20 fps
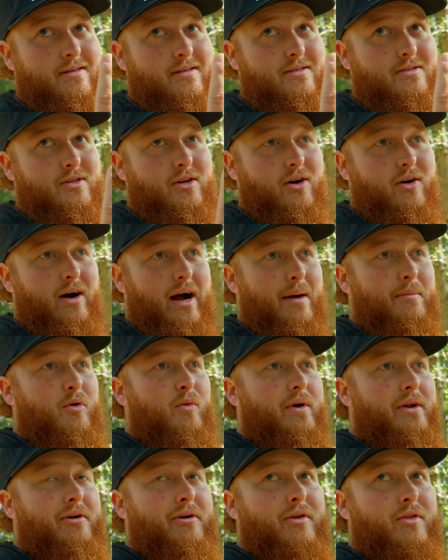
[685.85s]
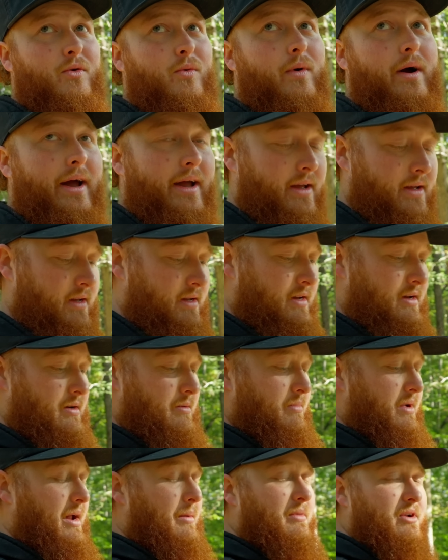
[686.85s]
So I'm a winner either way. Yeah.
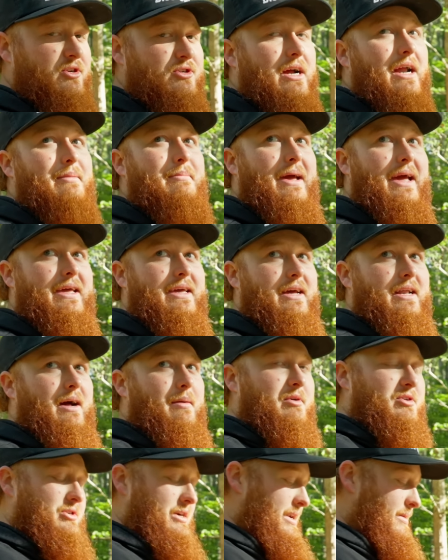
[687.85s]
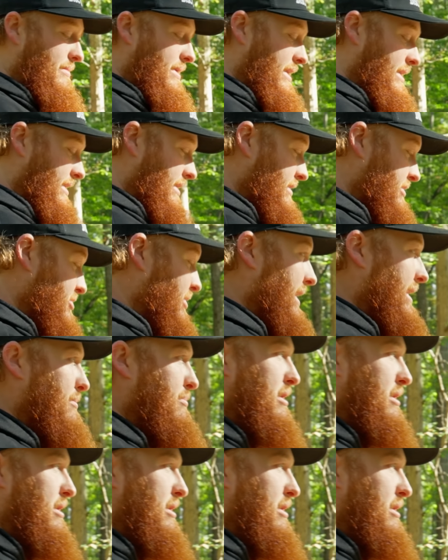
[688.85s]
But I'm gonna try to make it. I'm gonna try to make it so I can